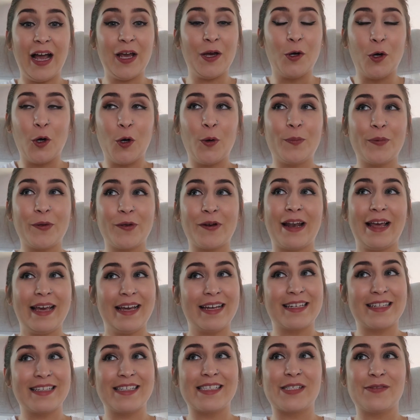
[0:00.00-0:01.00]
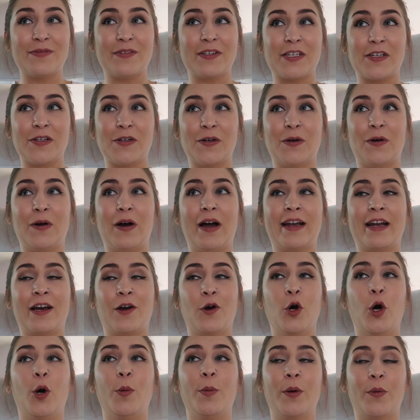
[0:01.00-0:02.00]
I hope you liked this video and I
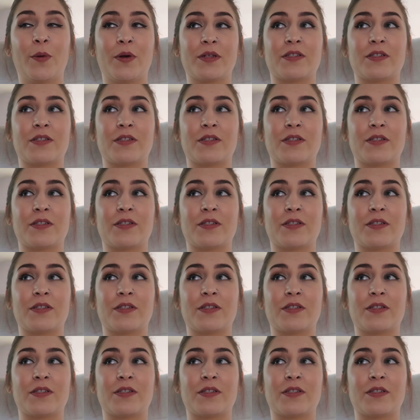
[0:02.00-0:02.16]
hope it